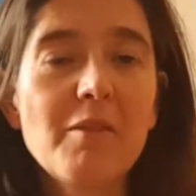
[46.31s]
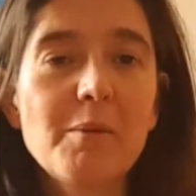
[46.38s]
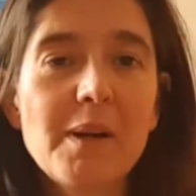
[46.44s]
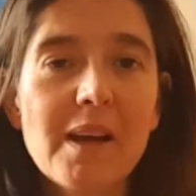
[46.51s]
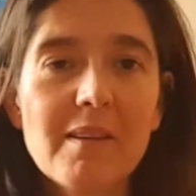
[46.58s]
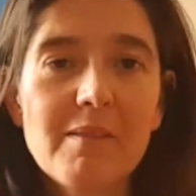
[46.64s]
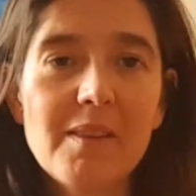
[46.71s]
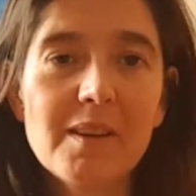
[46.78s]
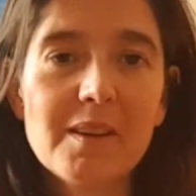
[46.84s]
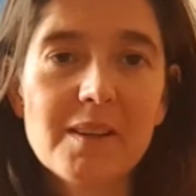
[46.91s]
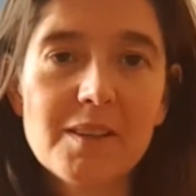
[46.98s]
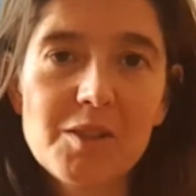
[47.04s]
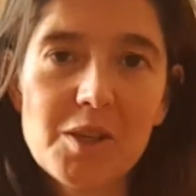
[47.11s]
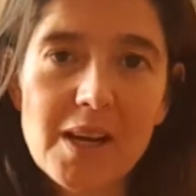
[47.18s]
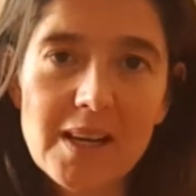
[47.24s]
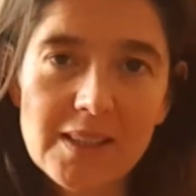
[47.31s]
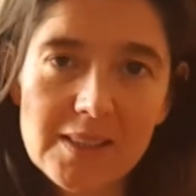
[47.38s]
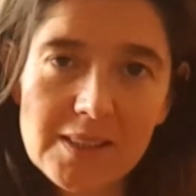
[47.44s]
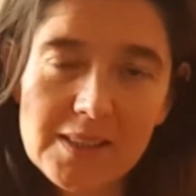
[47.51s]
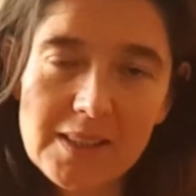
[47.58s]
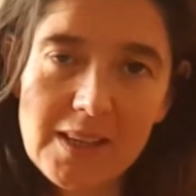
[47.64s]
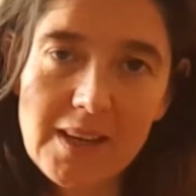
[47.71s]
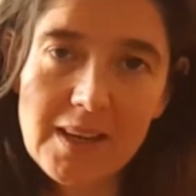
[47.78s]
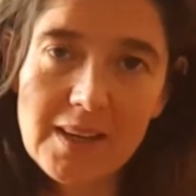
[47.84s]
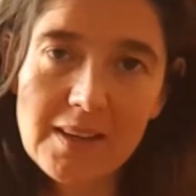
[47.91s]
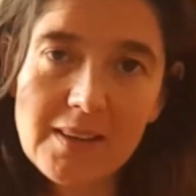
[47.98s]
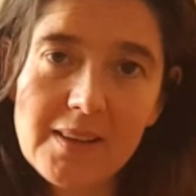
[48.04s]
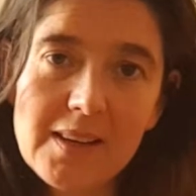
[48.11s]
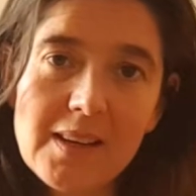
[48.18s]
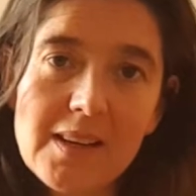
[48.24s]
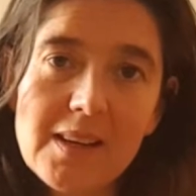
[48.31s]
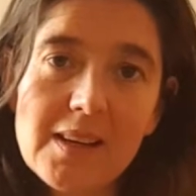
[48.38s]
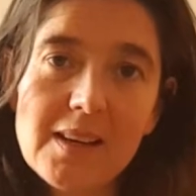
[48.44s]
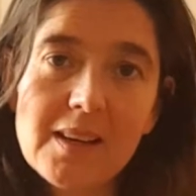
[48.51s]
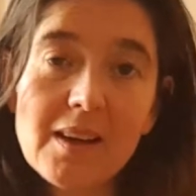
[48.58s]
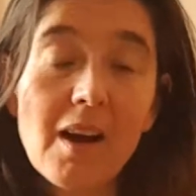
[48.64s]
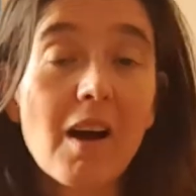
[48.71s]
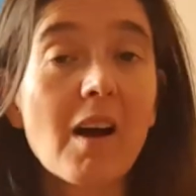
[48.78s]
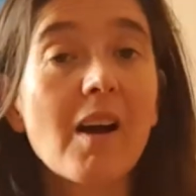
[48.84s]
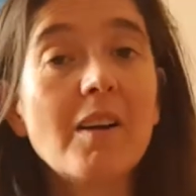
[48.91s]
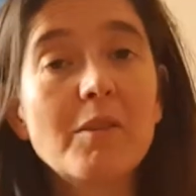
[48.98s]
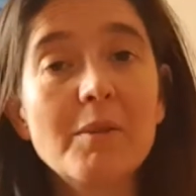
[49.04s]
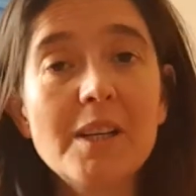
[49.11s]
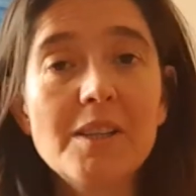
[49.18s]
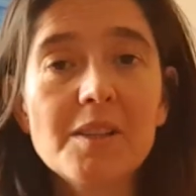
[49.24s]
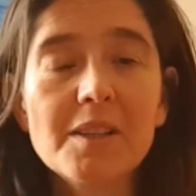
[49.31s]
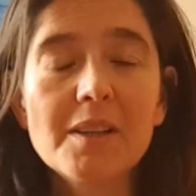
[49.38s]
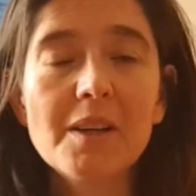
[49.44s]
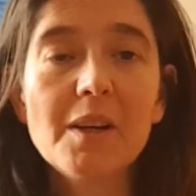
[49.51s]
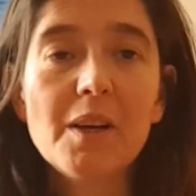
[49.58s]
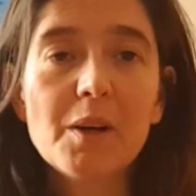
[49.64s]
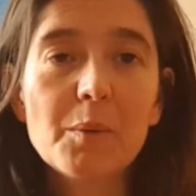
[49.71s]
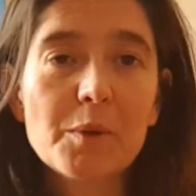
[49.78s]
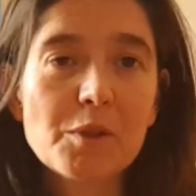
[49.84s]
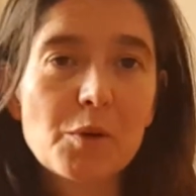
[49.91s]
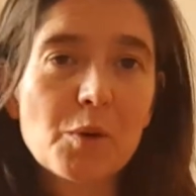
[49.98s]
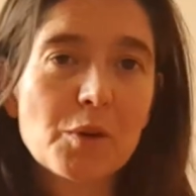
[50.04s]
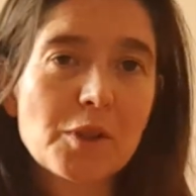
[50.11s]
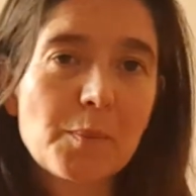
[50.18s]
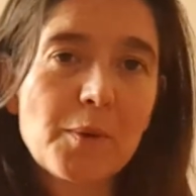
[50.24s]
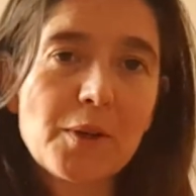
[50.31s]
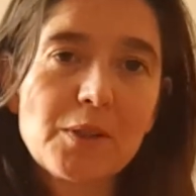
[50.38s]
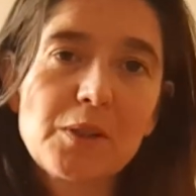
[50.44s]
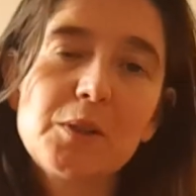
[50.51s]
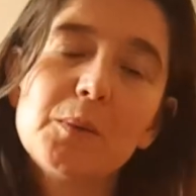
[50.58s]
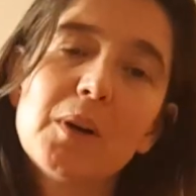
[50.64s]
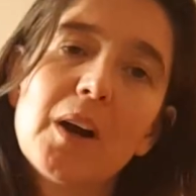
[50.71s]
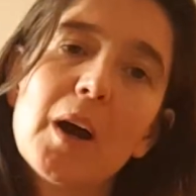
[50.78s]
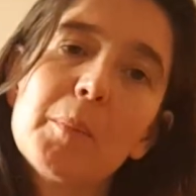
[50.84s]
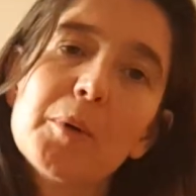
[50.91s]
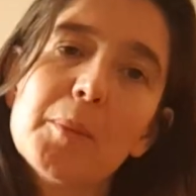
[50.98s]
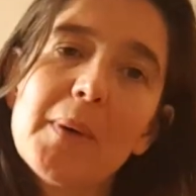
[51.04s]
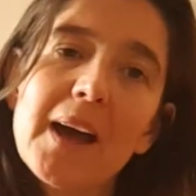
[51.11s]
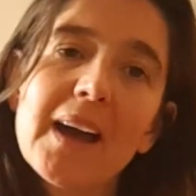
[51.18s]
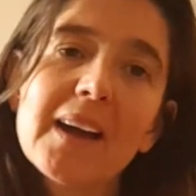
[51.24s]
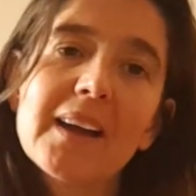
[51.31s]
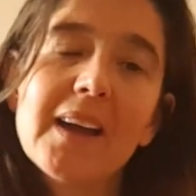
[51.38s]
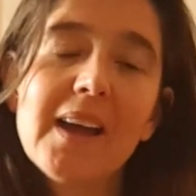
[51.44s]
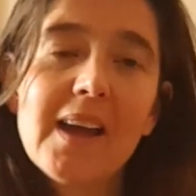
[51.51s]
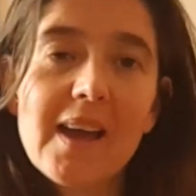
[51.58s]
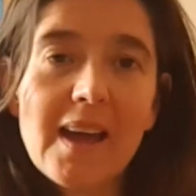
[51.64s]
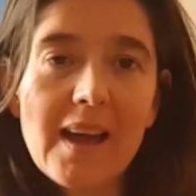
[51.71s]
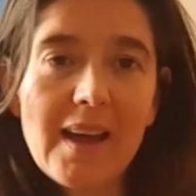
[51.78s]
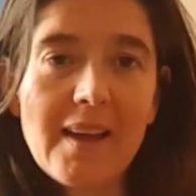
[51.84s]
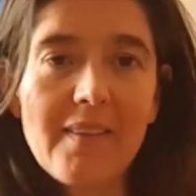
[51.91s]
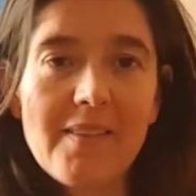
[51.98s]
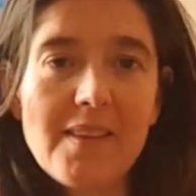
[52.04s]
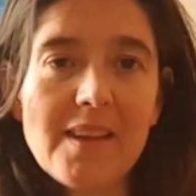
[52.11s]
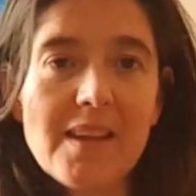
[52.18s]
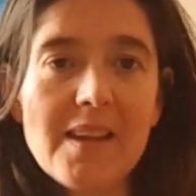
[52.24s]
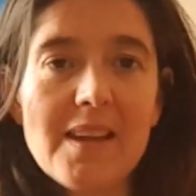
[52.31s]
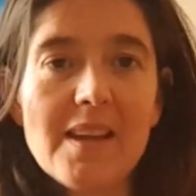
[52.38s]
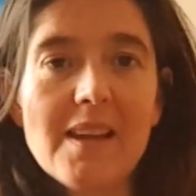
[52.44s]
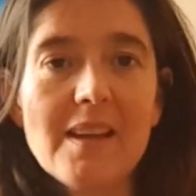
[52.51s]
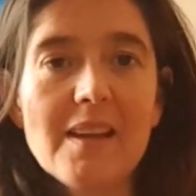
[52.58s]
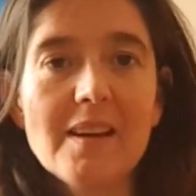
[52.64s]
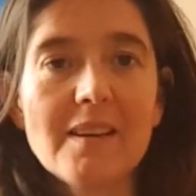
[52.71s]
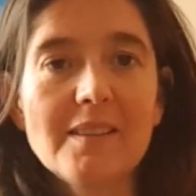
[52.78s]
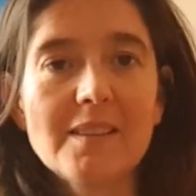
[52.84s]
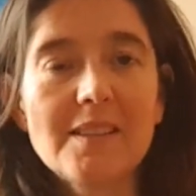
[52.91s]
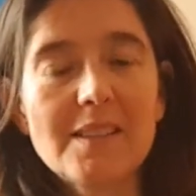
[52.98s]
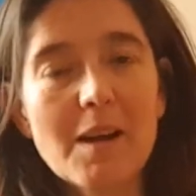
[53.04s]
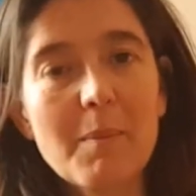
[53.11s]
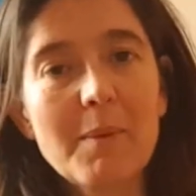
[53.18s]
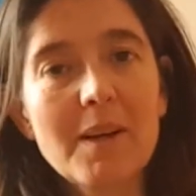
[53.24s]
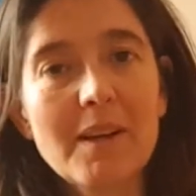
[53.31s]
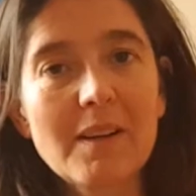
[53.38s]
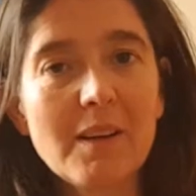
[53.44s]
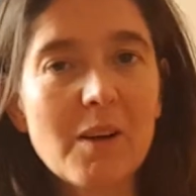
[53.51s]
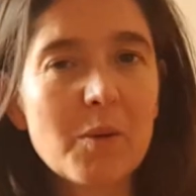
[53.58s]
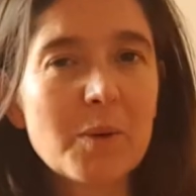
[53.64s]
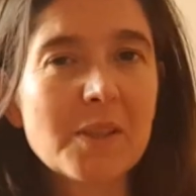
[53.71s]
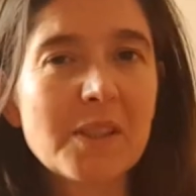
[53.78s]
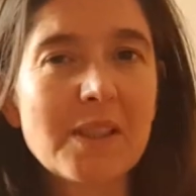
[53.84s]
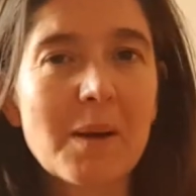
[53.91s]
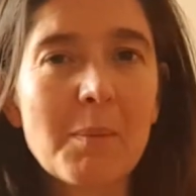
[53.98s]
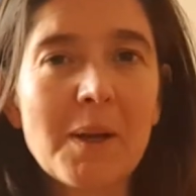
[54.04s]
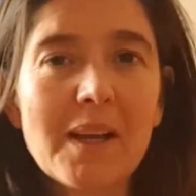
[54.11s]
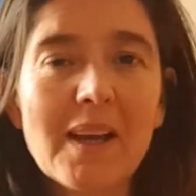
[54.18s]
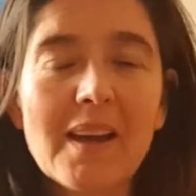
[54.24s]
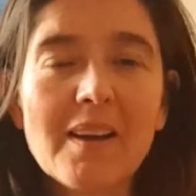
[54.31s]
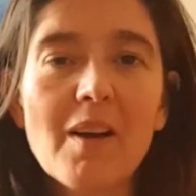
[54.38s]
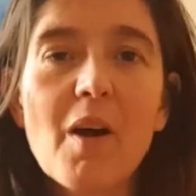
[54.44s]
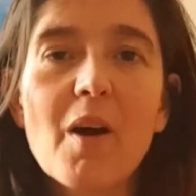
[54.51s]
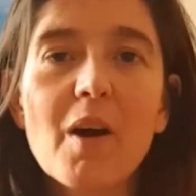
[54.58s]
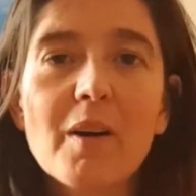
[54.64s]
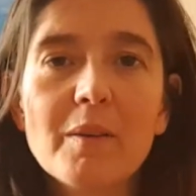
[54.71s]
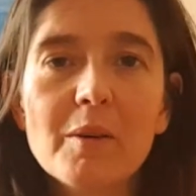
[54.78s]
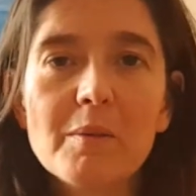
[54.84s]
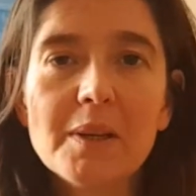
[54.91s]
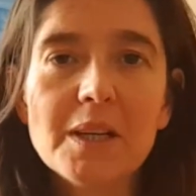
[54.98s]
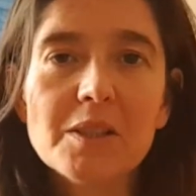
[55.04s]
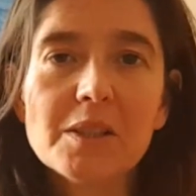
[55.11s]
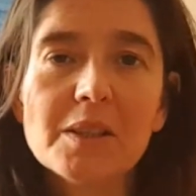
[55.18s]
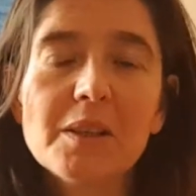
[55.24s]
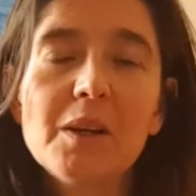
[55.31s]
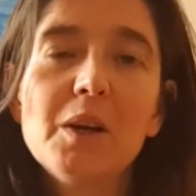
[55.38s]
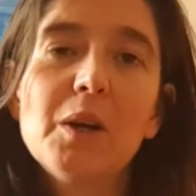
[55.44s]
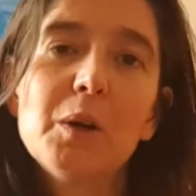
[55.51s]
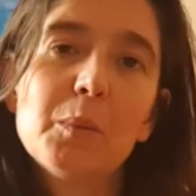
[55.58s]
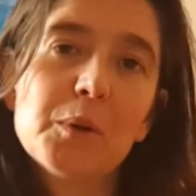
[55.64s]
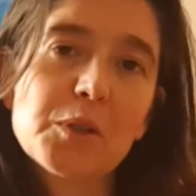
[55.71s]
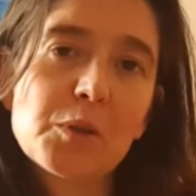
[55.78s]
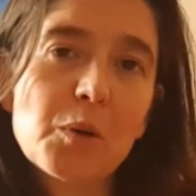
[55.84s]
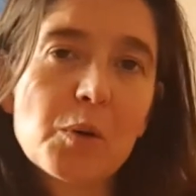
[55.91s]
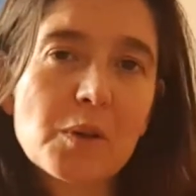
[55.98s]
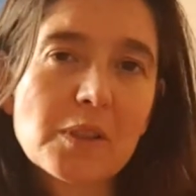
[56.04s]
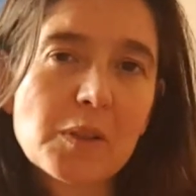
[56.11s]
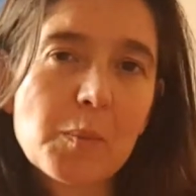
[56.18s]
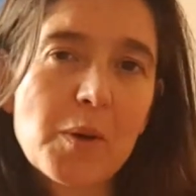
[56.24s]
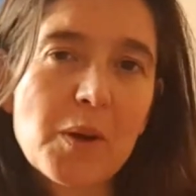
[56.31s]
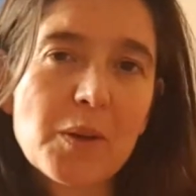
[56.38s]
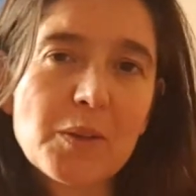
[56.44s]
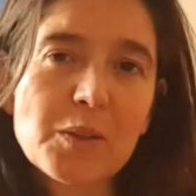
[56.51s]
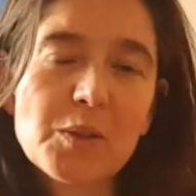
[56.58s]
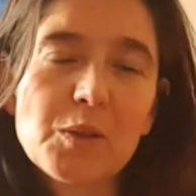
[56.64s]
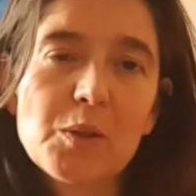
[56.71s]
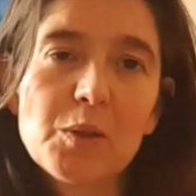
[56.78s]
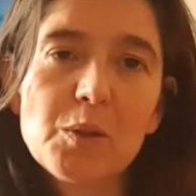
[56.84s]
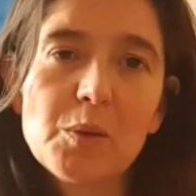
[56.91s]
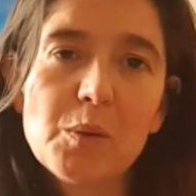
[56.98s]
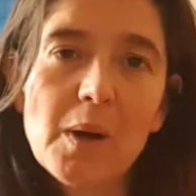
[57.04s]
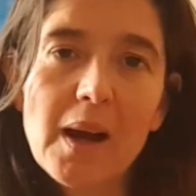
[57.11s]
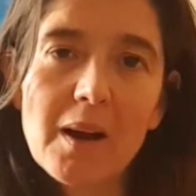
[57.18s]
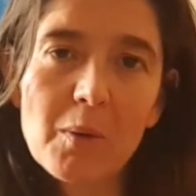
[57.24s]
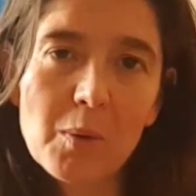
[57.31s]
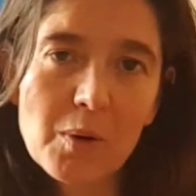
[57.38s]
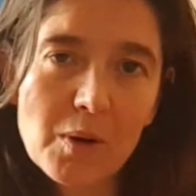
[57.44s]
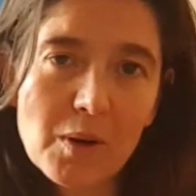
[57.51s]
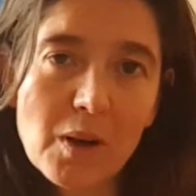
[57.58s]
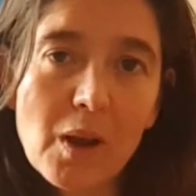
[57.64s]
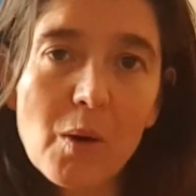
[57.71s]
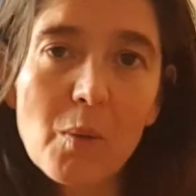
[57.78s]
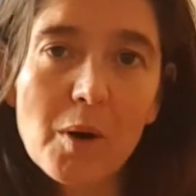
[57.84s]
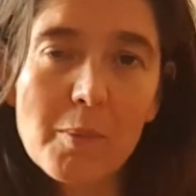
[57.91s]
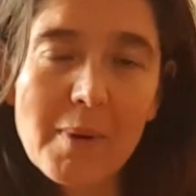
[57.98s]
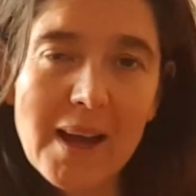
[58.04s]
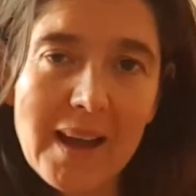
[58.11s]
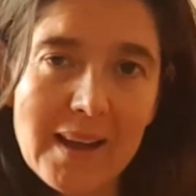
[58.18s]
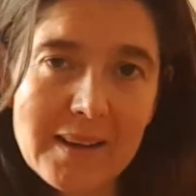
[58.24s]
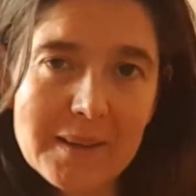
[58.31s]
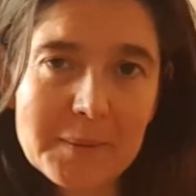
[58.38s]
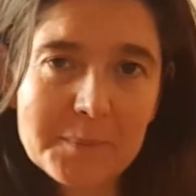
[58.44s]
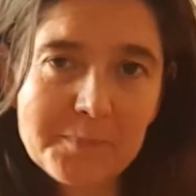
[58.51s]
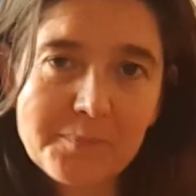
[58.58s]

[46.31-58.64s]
We have the chest and the heart region, which corresponds to our upper back, and the stomach, lower stomach and hara region, which corresponds to our lower back.